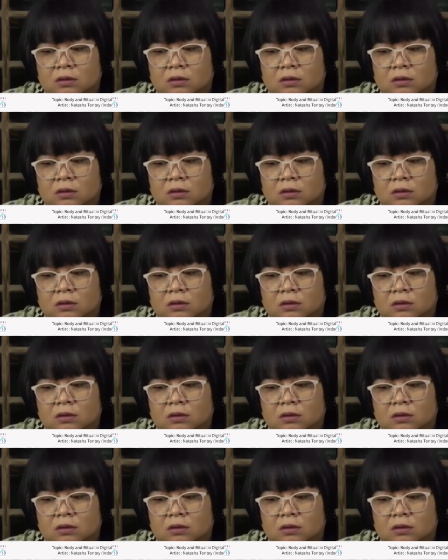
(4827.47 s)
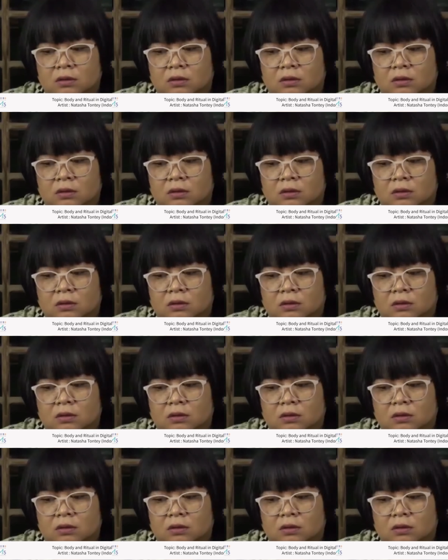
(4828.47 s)
And in part,
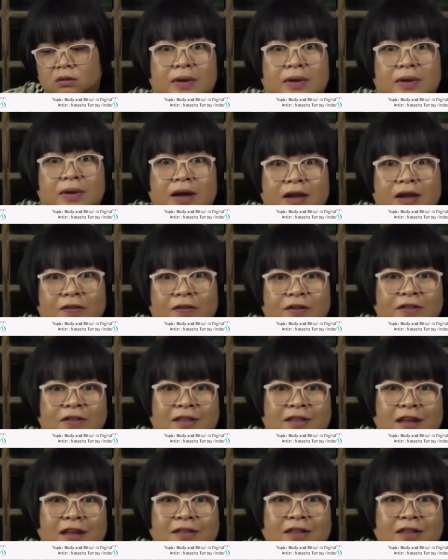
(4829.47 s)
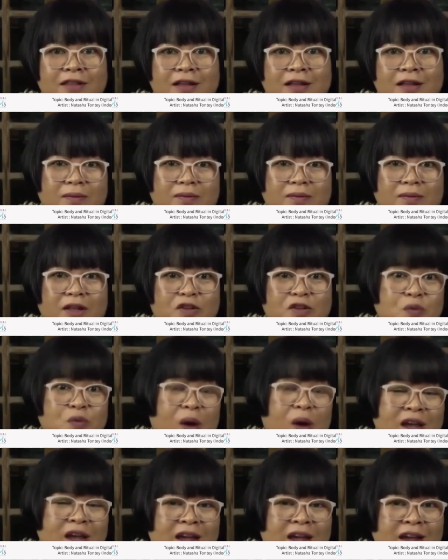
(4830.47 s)
I think that
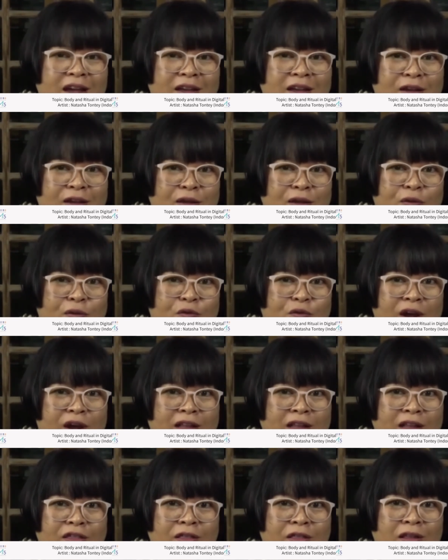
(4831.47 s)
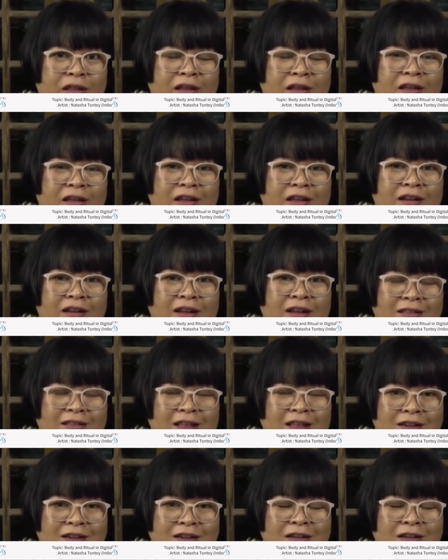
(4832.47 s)
that's why I invite
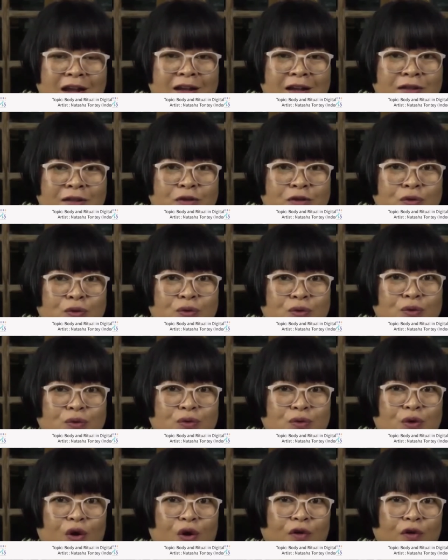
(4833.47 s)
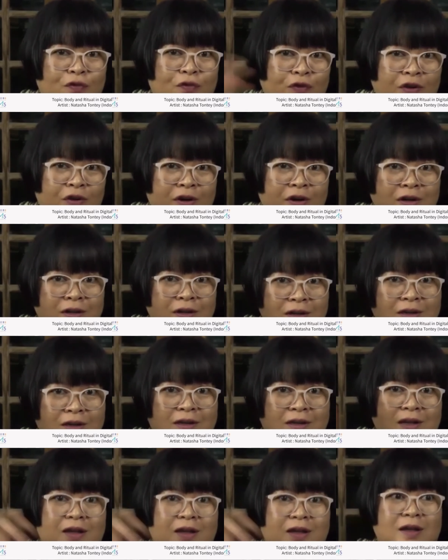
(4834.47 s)
Natasha to offer
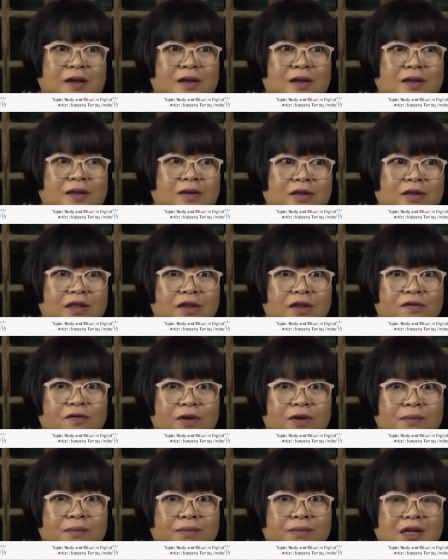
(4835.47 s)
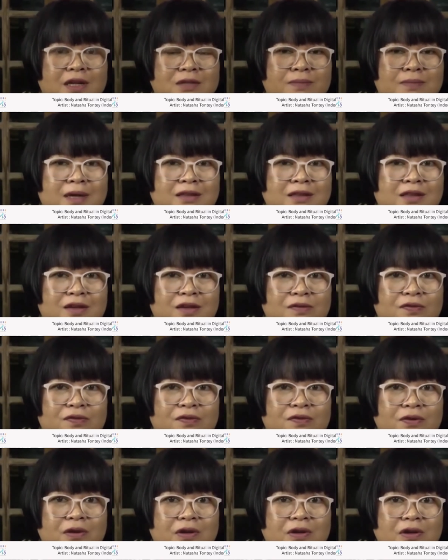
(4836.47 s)
different perspective
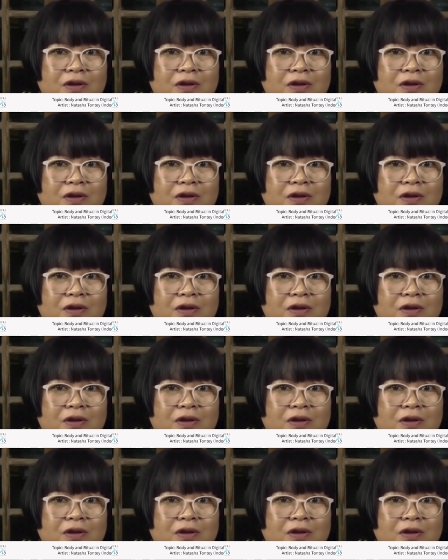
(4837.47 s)
of